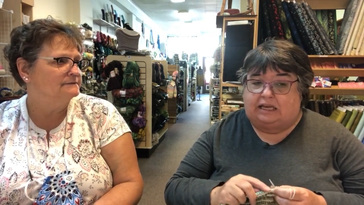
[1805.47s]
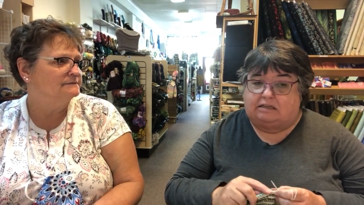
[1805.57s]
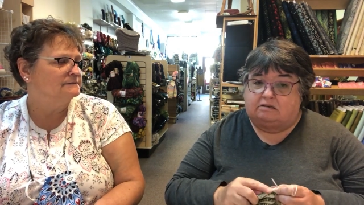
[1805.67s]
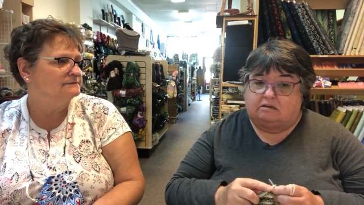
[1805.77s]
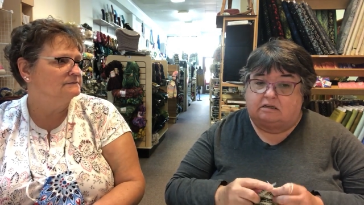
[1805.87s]

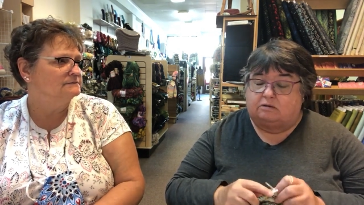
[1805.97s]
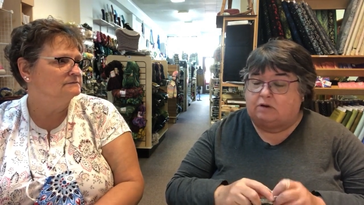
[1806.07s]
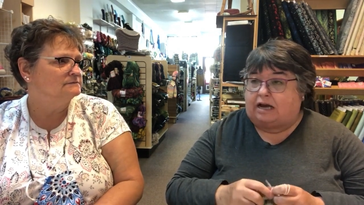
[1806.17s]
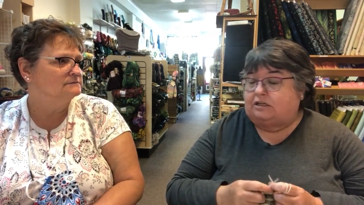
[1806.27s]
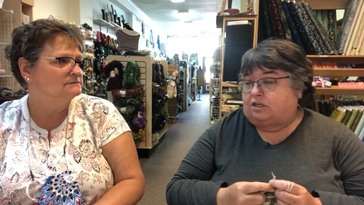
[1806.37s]
Speaker 1: cancel it.
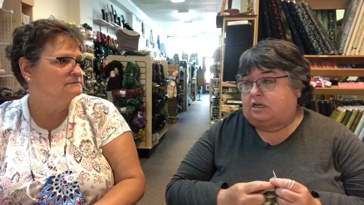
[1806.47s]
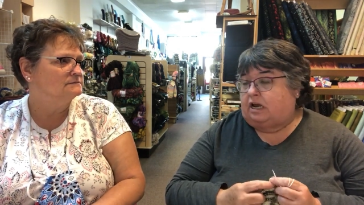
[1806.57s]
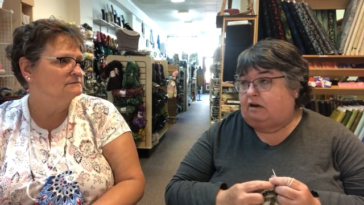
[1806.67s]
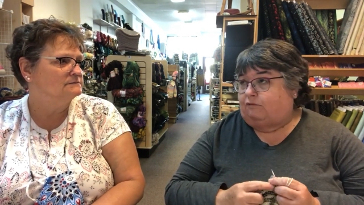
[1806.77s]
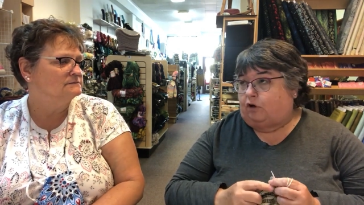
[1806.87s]
I
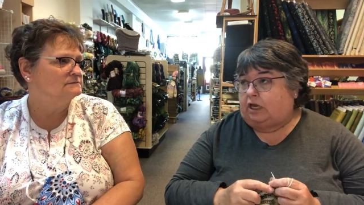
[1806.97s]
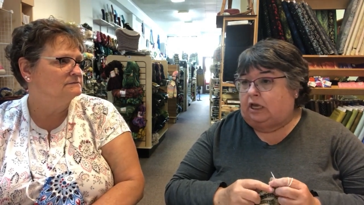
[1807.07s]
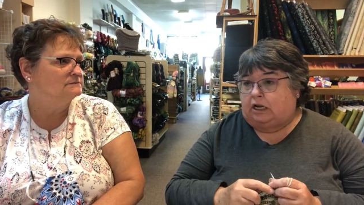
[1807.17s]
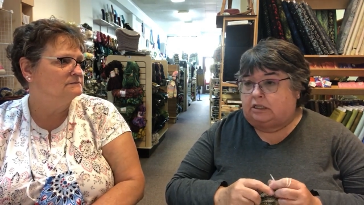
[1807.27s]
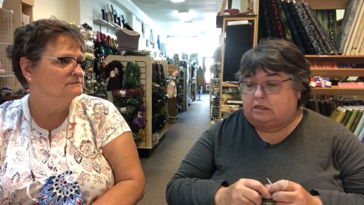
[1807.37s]
just had it for
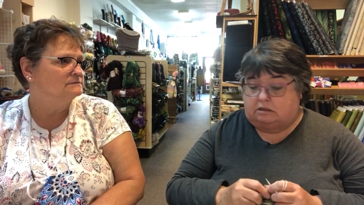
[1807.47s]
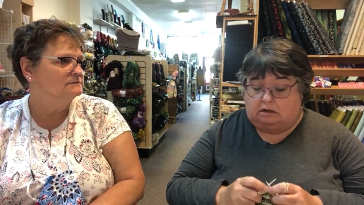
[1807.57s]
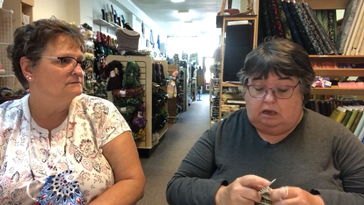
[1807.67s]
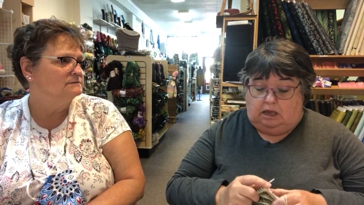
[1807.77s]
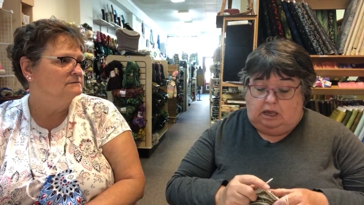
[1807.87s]

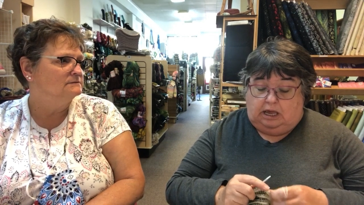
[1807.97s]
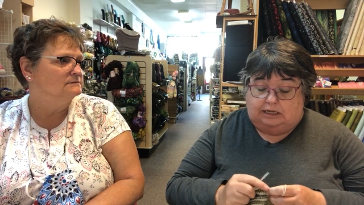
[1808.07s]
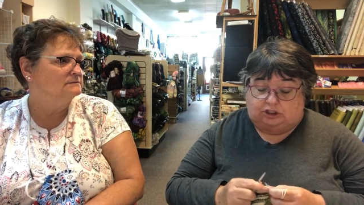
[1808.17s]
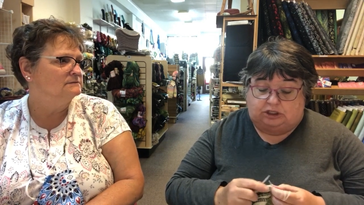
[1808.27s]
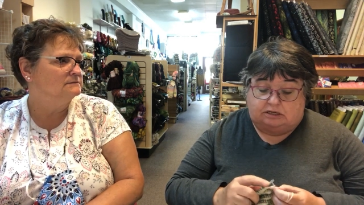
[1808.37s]
Cadence,
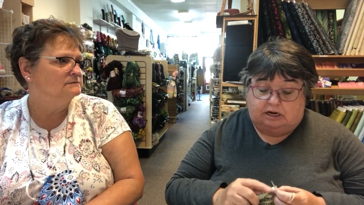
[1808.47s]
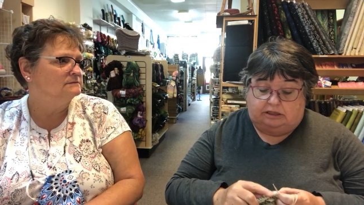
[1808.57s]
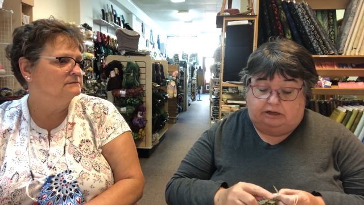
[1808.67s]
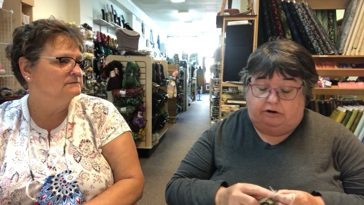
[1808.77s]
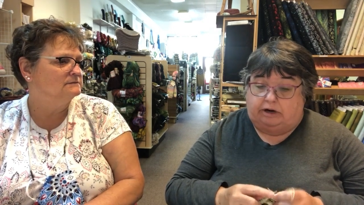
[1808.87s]
and she's
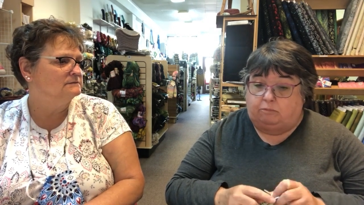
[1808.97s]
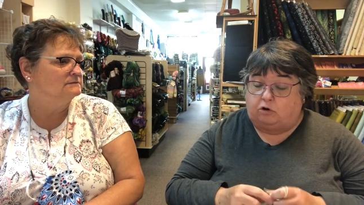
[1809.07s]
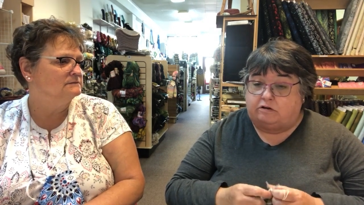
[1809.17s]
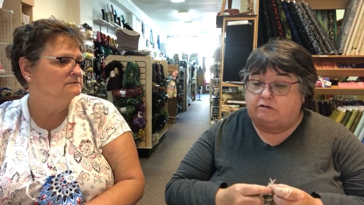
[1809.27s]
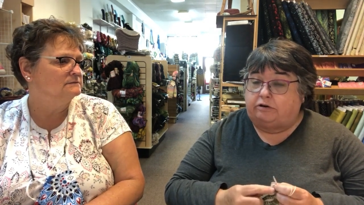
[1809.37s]
not there
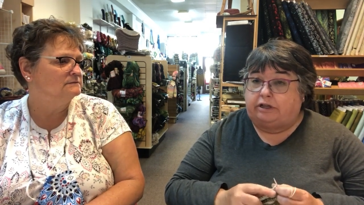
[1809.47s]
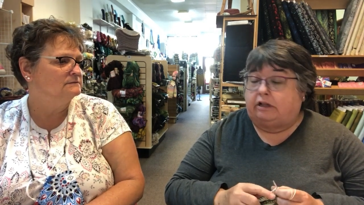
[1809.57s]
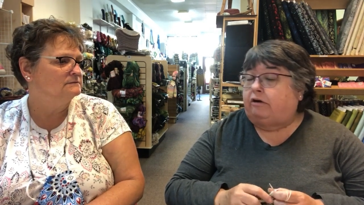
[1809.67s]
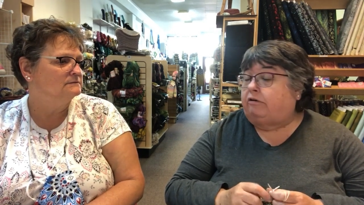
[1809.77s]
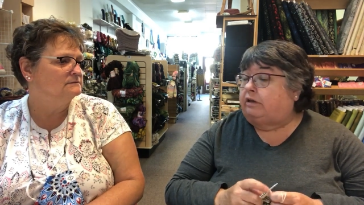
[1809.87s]
anymore, so
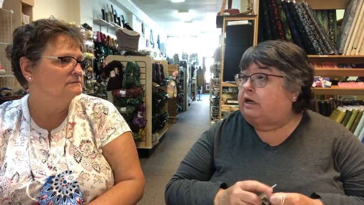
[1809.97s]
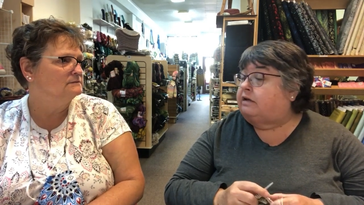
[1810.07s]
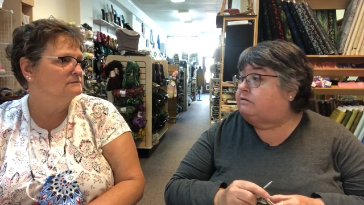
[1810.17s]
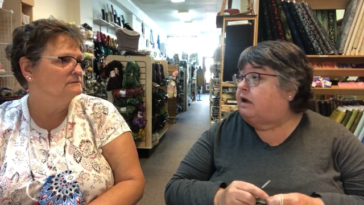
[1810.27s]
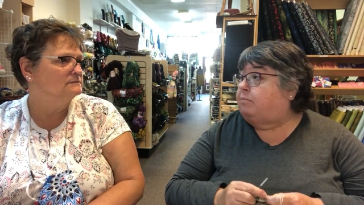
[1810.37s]
it literally
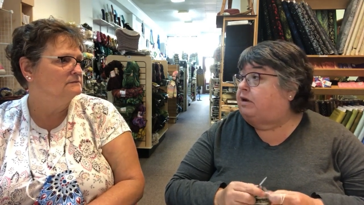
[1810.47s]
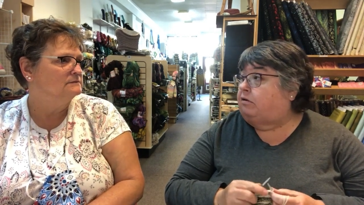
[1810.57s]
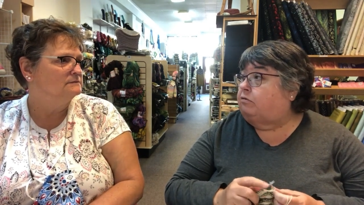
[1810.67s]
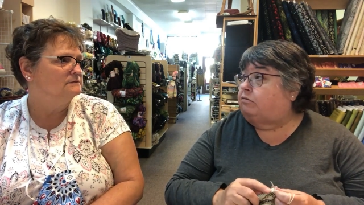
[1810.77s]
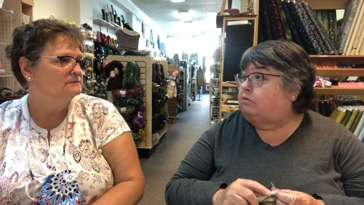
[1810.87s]
has not
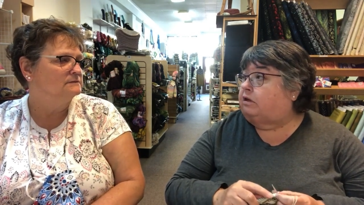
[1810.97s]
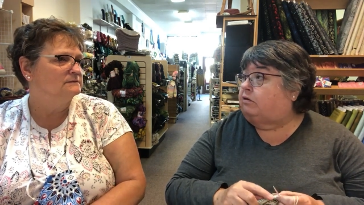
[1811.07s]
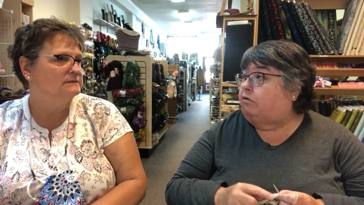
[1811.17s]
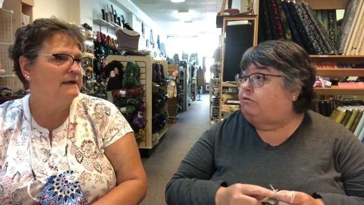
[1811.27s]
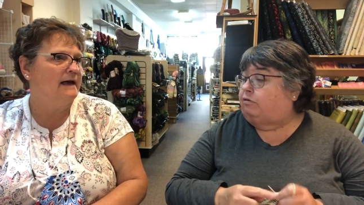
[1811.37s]
been used
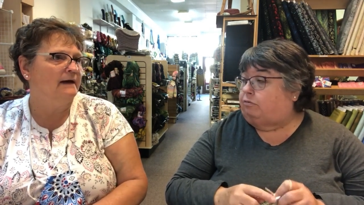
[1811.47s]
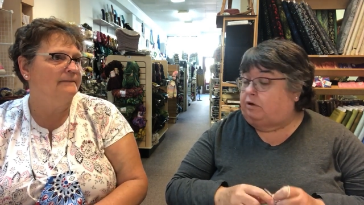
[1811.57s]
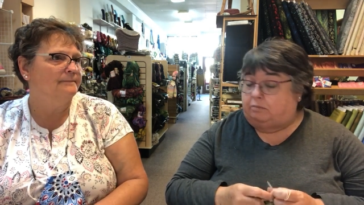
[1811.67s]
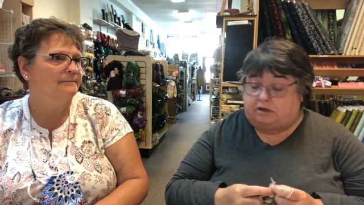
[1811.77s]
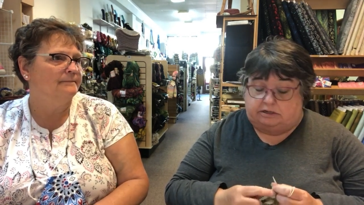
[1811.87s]
in
Speaker 2: over
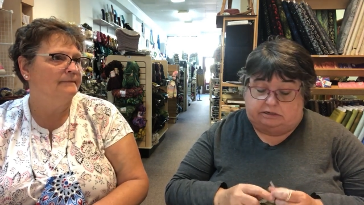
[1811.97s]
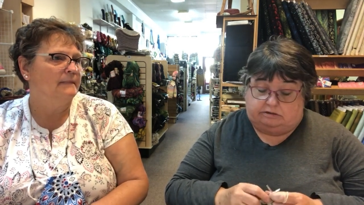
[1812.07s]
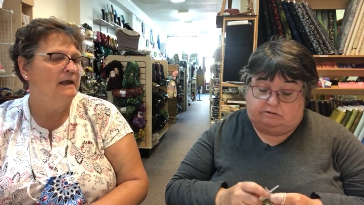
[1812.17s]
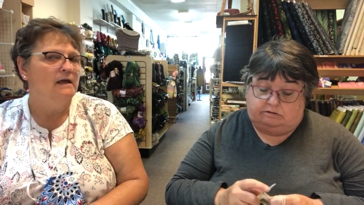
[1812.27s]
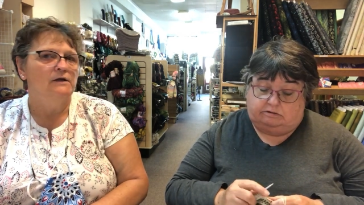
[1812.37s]
3
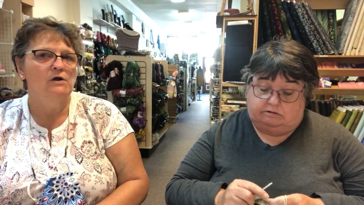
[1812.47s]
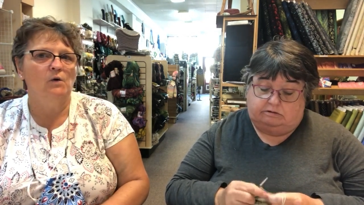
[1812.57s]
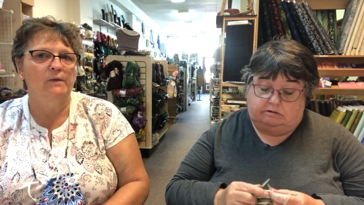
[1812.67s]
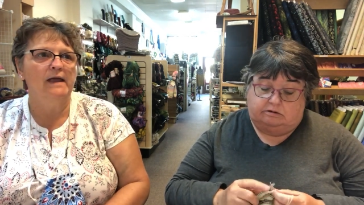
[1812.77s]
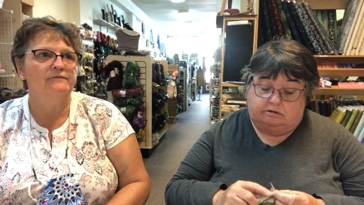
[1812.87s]
months.
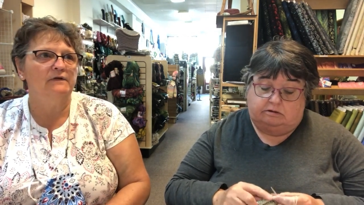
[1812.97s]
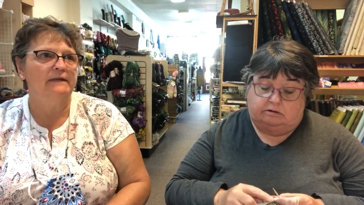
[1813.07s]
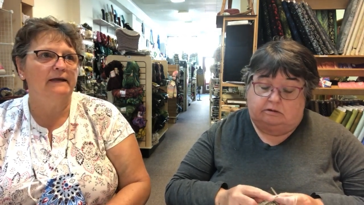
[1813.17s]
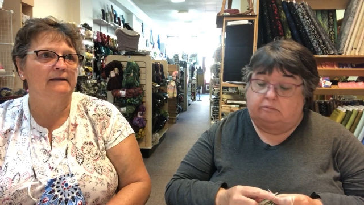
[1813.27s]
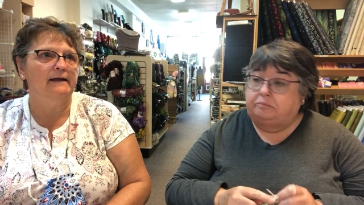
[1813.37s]
No, we have
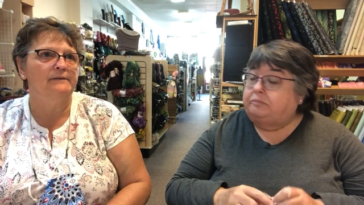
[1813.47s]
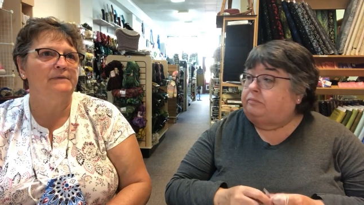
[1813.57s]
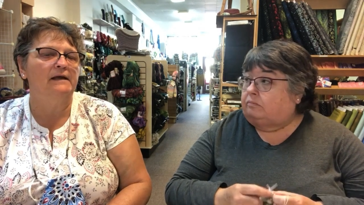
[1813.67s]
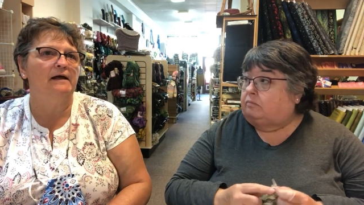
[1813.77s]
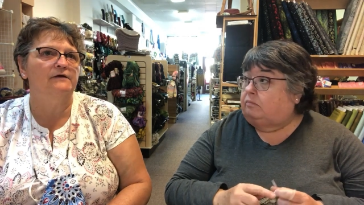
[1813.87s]
the
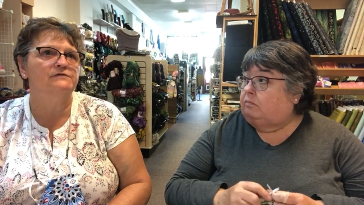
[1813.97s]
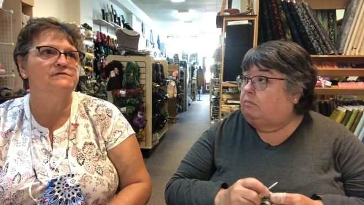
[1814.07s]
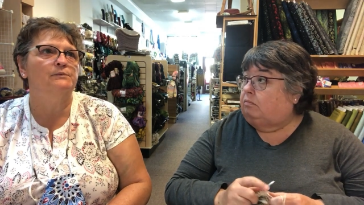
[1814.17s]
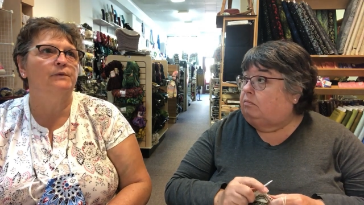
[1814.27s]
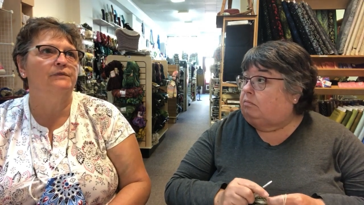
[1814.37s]
landline
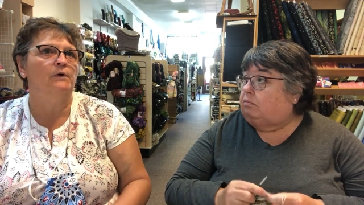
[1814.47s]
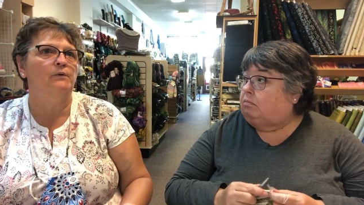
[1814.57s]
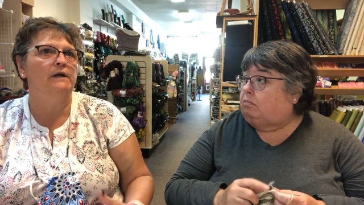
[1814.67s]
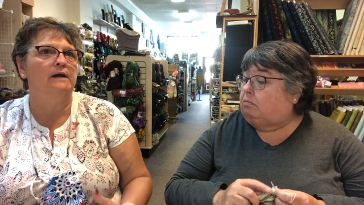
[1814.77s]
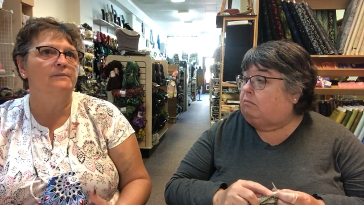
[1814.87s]
because with
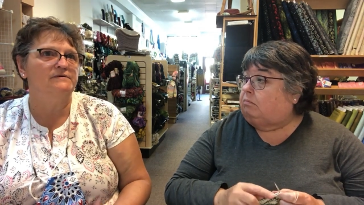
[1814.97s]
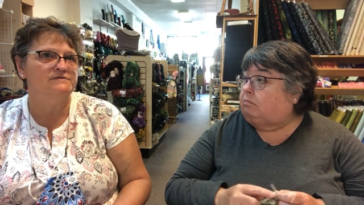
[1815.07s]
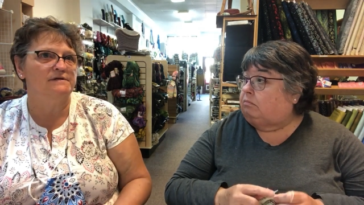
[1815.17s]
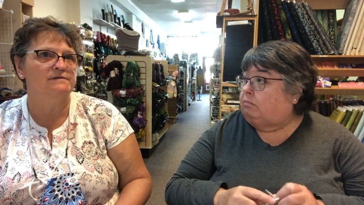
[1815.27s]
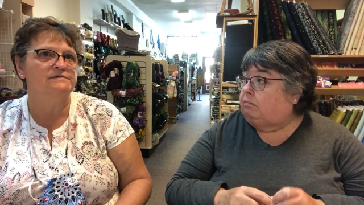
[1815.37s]
owning a
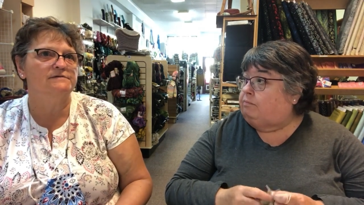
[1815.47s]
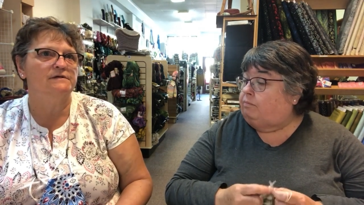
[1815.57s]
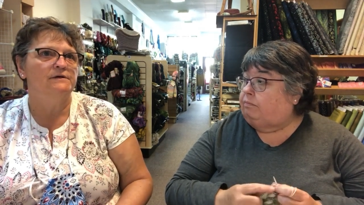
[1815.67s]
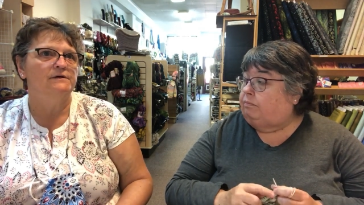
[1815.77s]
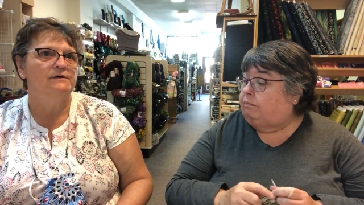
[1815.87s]
business,